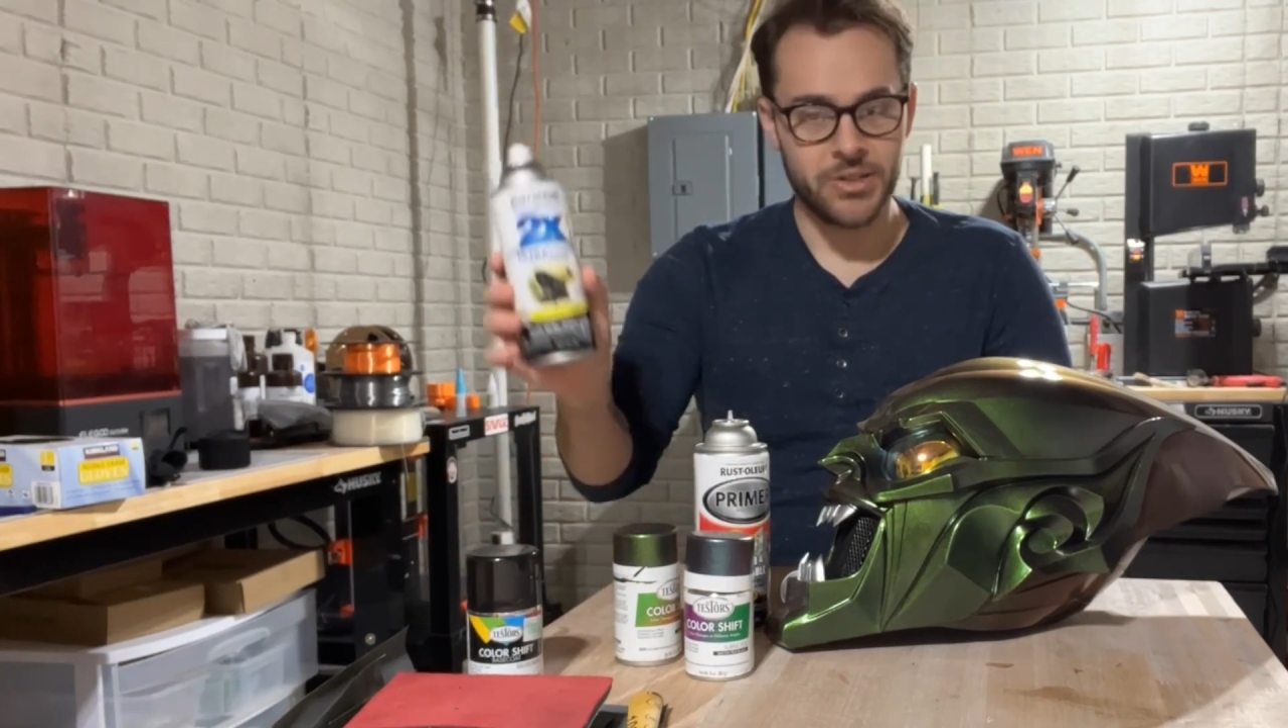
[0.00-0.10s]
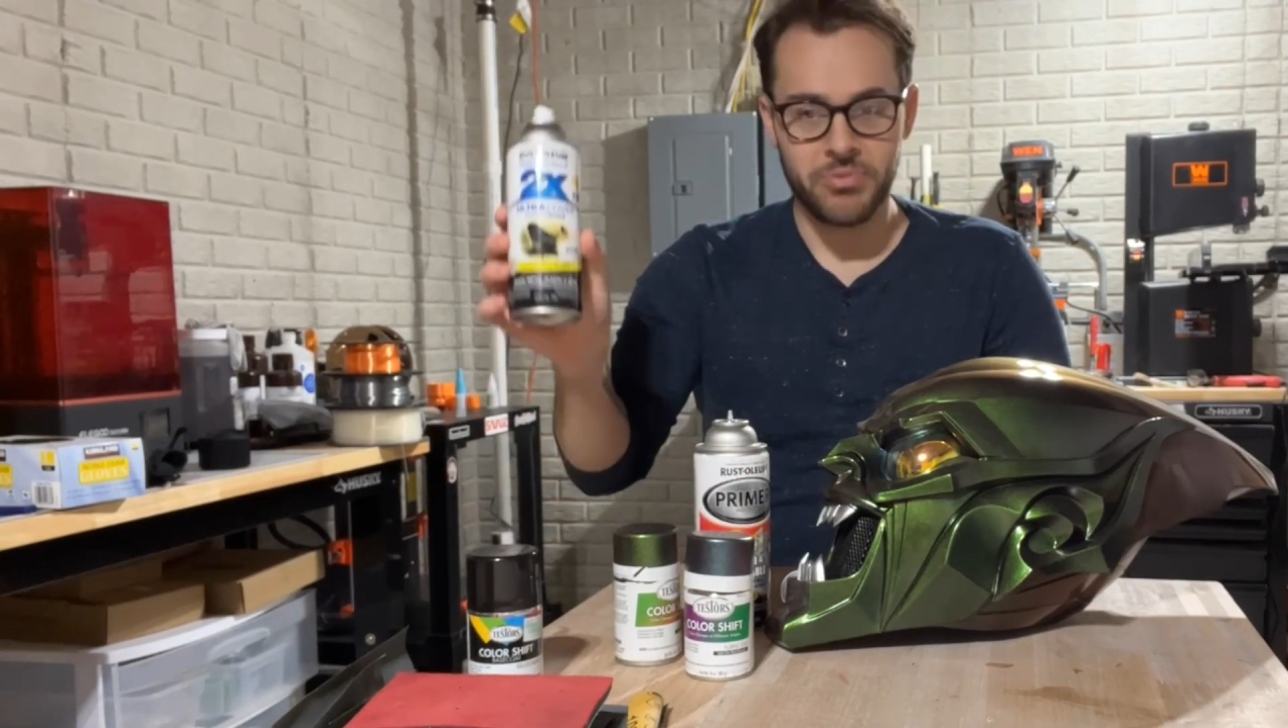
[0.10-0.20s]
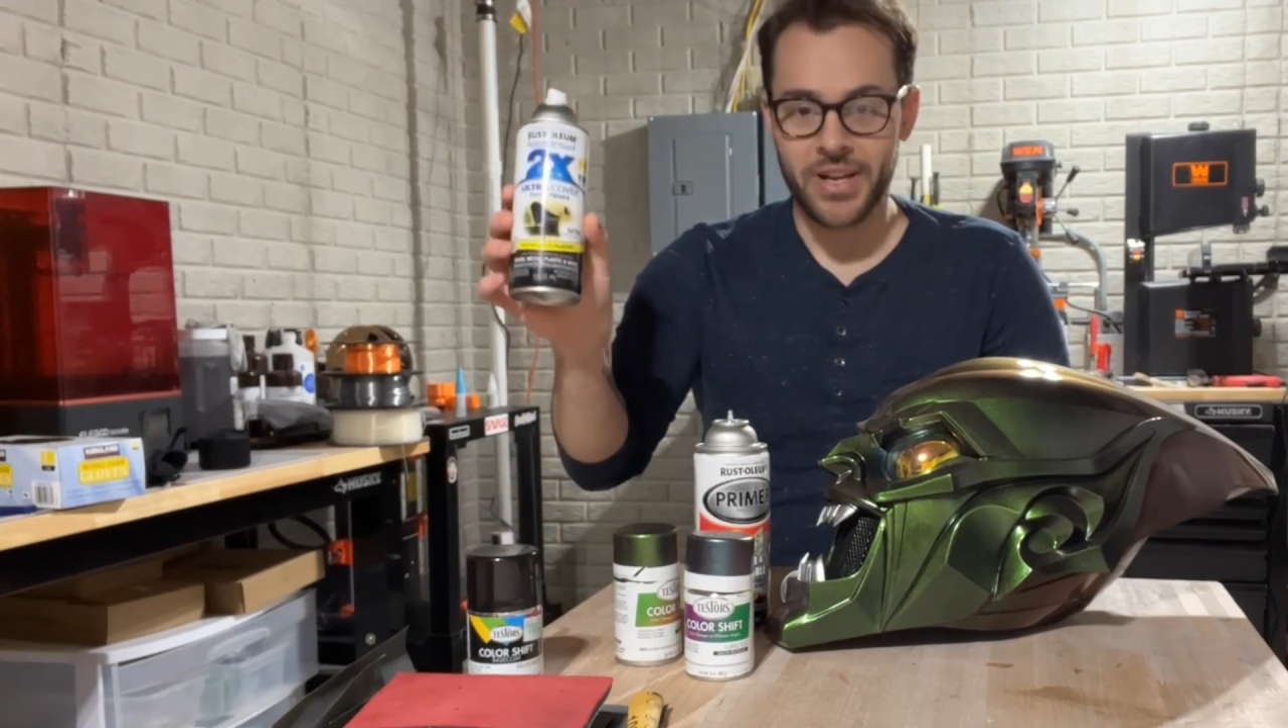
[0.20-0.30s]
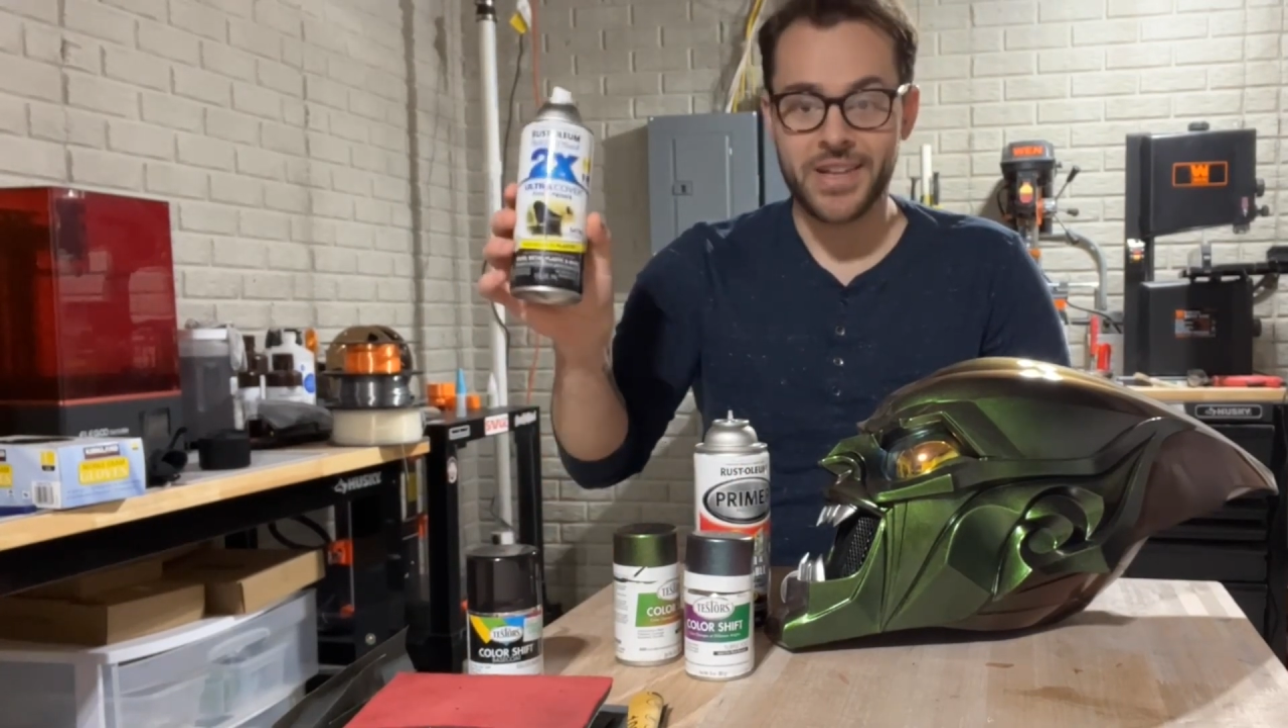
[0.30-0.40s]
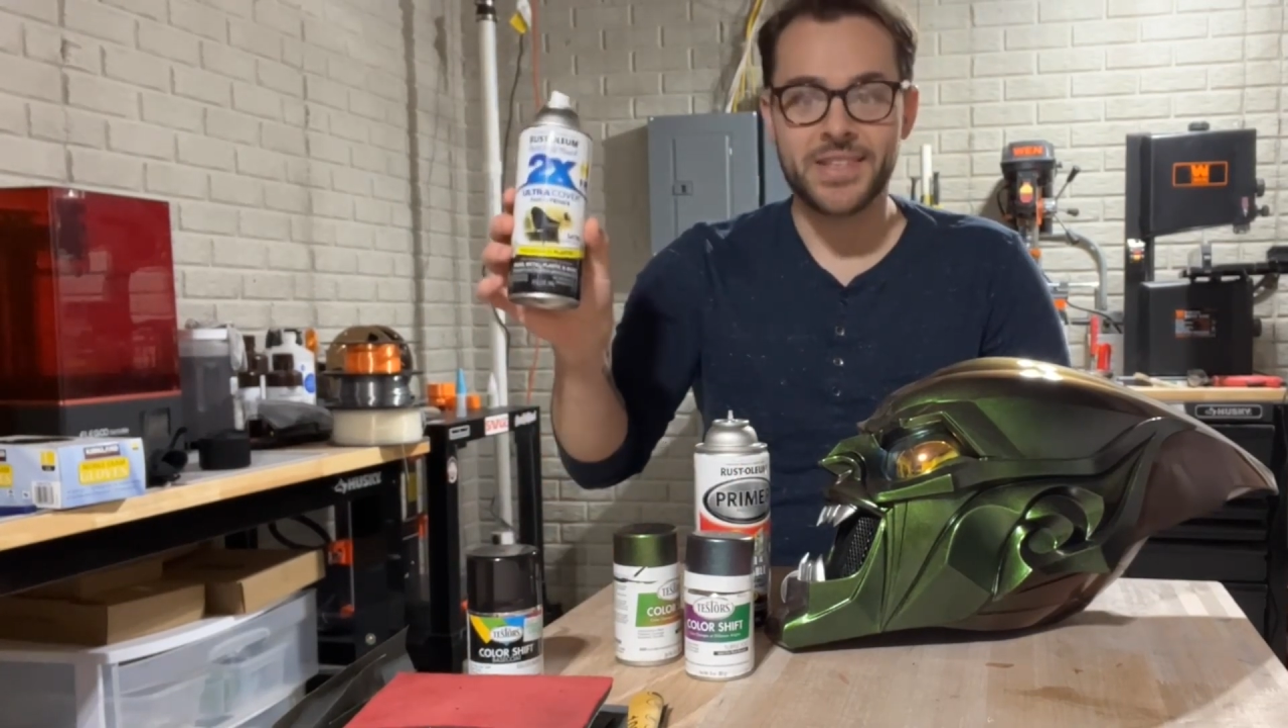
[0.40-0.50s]

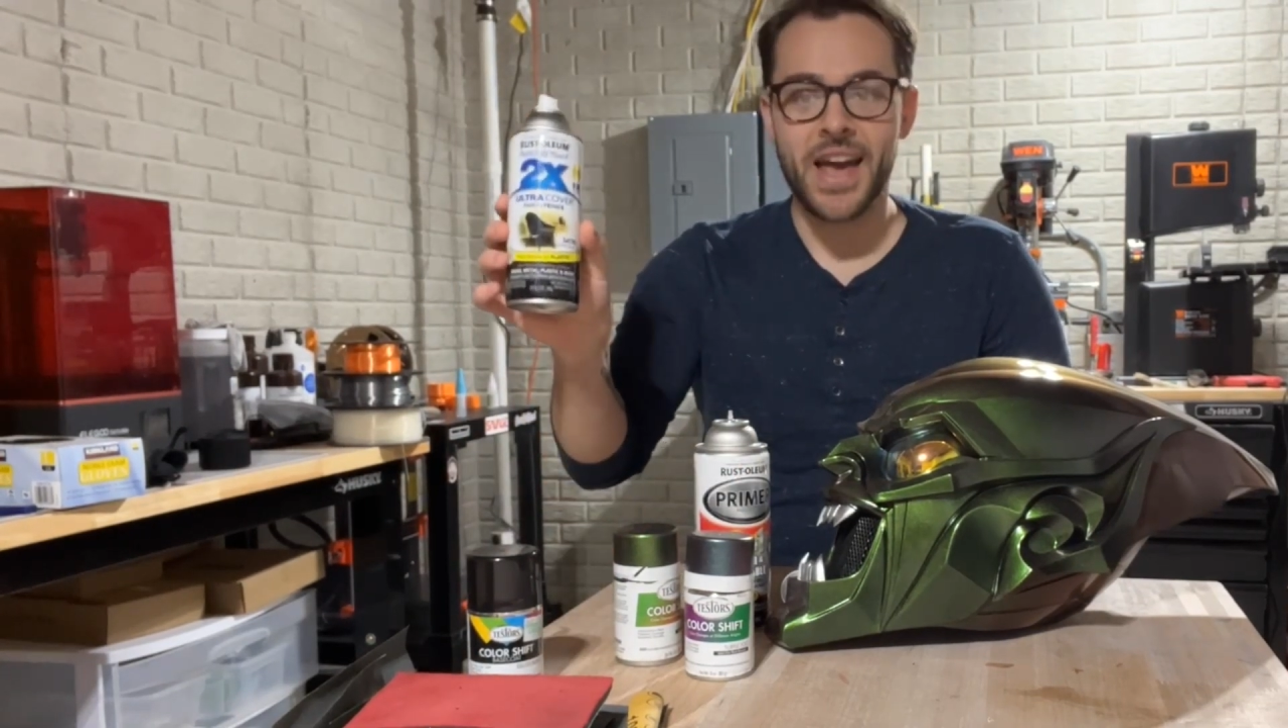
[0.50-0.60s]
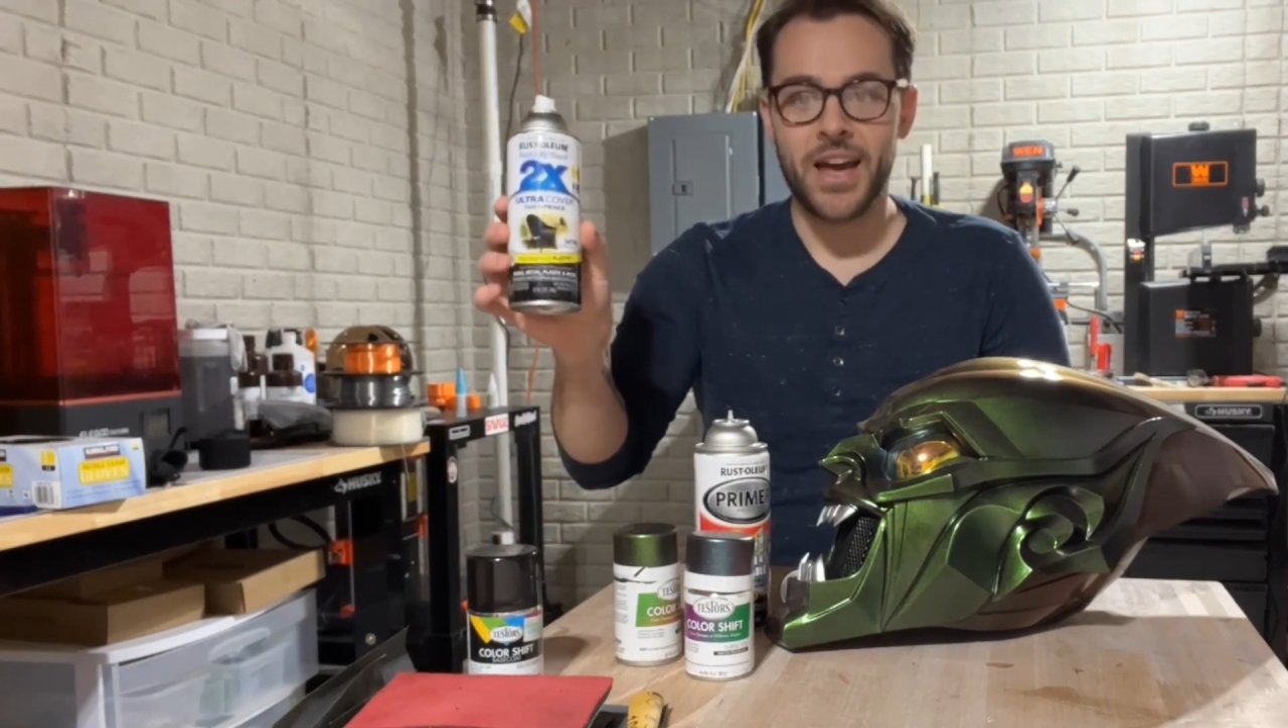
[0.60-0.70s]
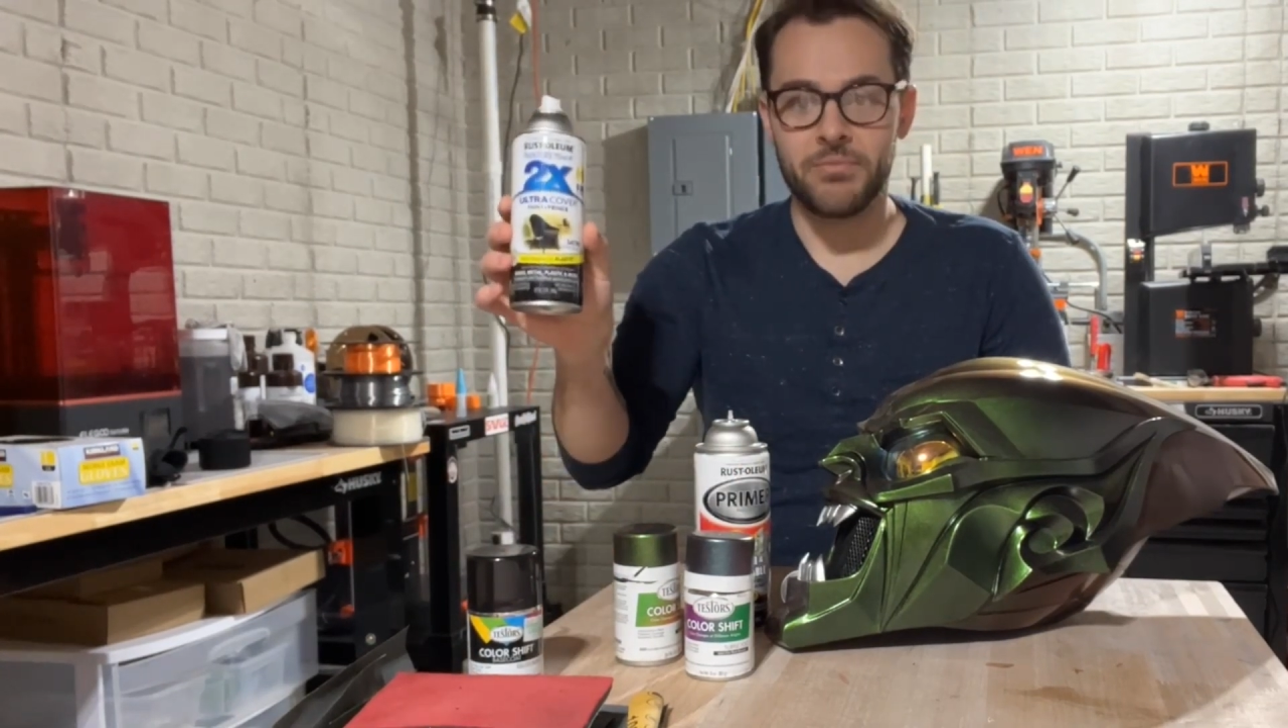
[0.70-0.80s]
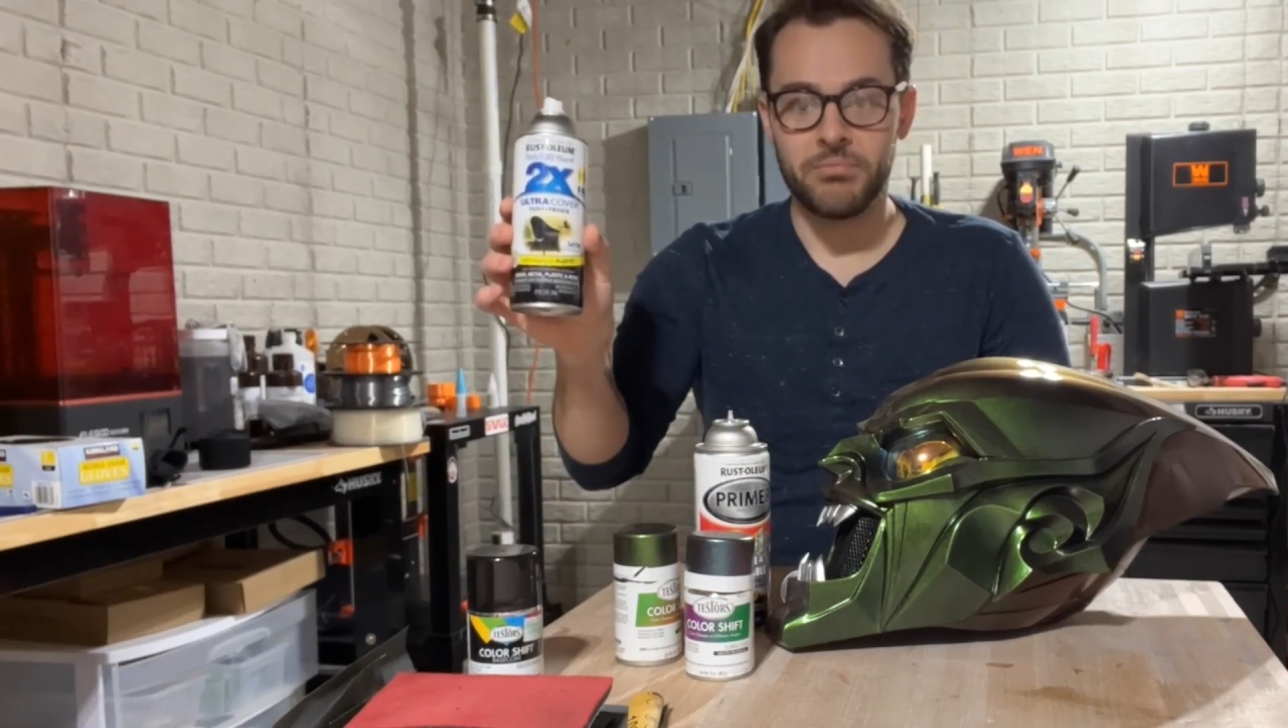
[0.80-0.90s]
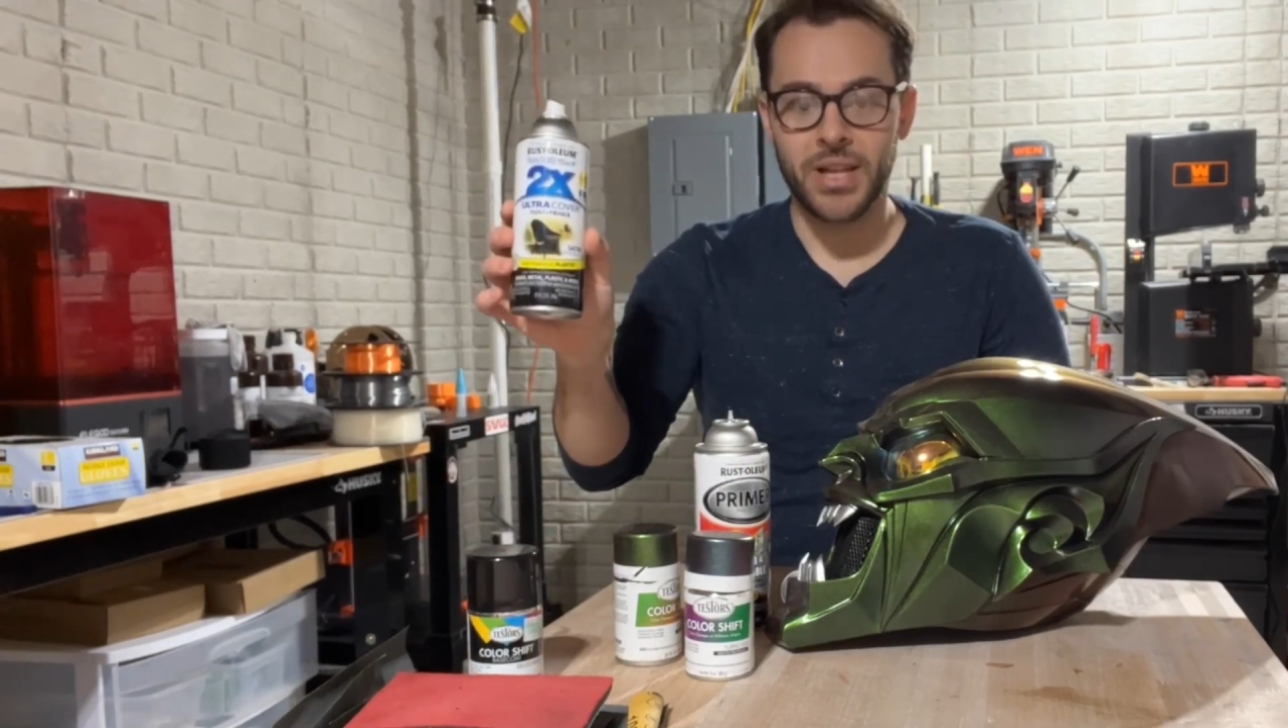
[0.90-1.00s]
like a satin